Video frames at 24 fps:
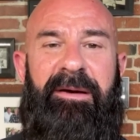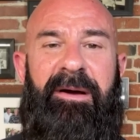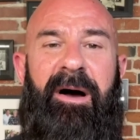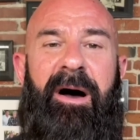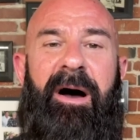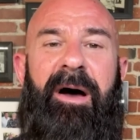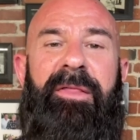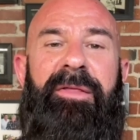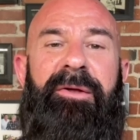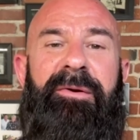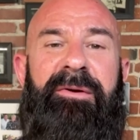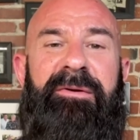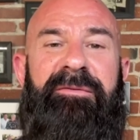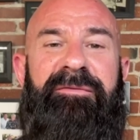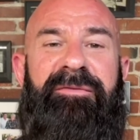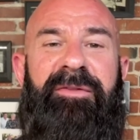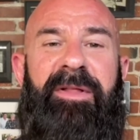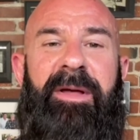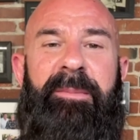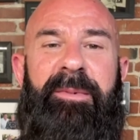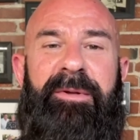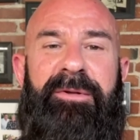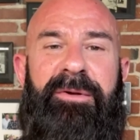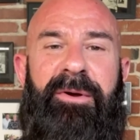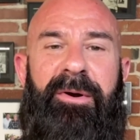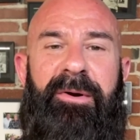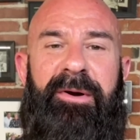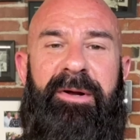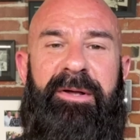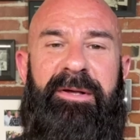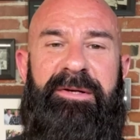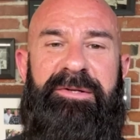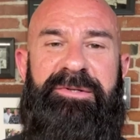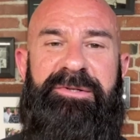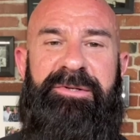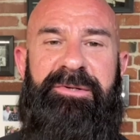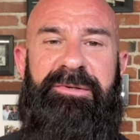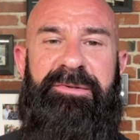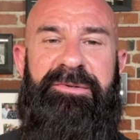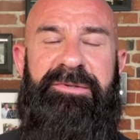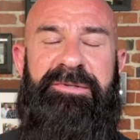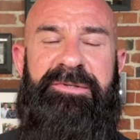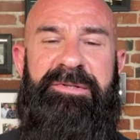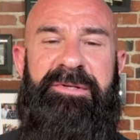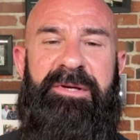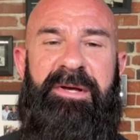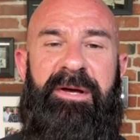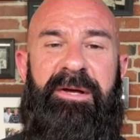other inflammatory
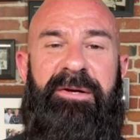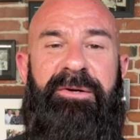issues,